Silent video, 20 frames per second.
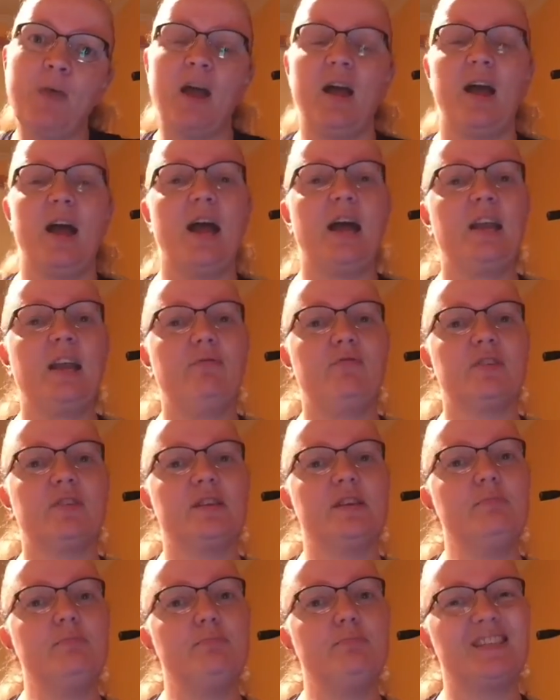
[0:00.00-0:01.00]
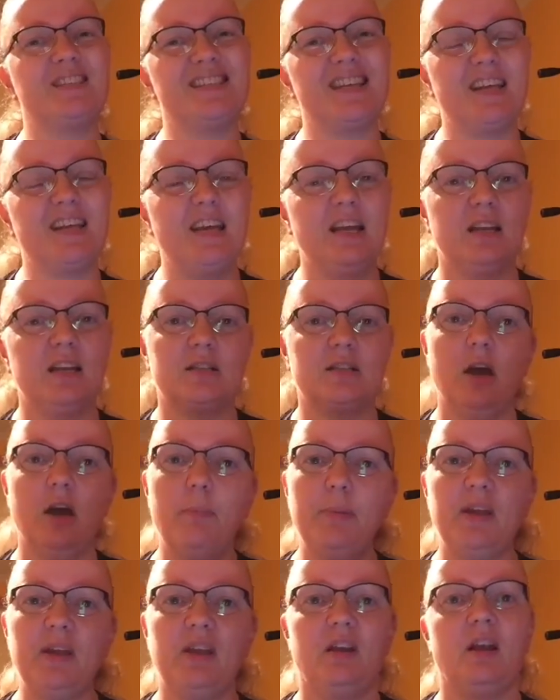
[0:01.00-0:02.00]
And if there's any particular
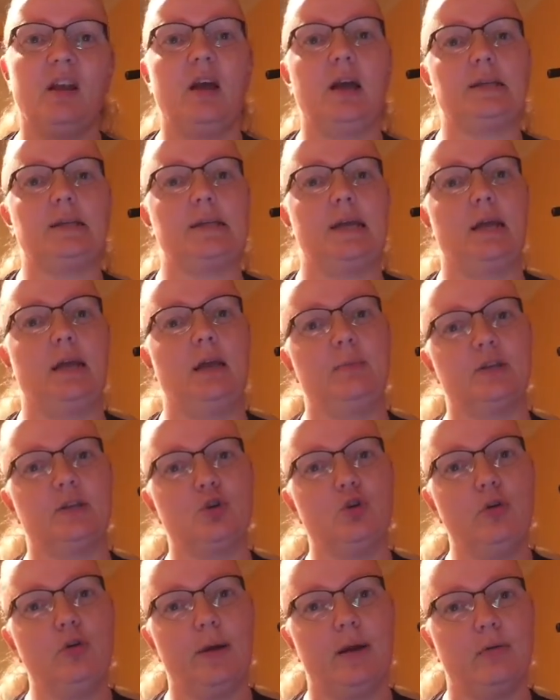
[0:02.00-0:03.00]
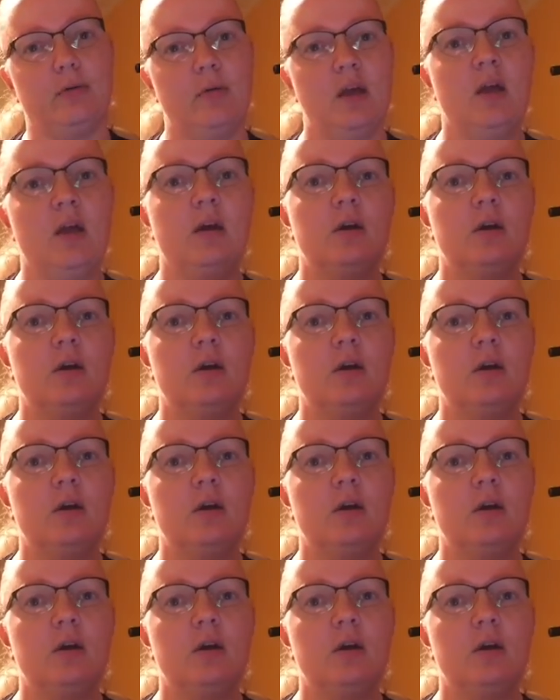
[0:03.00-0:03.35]
topic you'd like to hear me talk about,